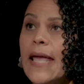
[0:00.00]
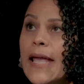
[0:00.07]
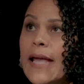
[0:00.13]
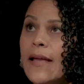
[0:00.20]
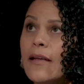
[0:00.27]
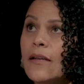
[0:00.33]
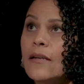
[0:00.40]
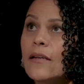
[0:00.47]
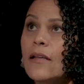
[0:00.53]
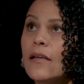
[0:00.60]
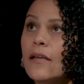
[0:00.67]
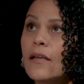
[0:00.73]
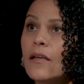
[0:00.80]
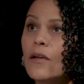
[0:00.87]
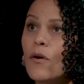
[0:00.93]

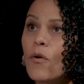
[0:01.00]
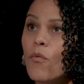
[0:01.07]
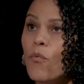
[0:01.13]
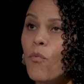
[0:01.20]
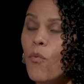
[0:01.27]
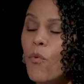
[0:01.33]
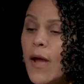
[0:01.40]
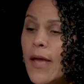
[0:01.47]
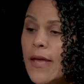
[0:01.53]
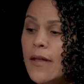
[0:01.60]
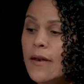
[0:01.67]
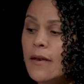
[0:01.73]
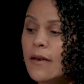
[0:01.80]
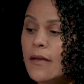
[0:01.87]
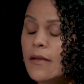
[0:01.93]
and
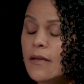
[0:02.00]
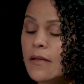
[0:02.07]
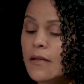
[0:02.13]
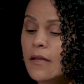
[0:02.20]
when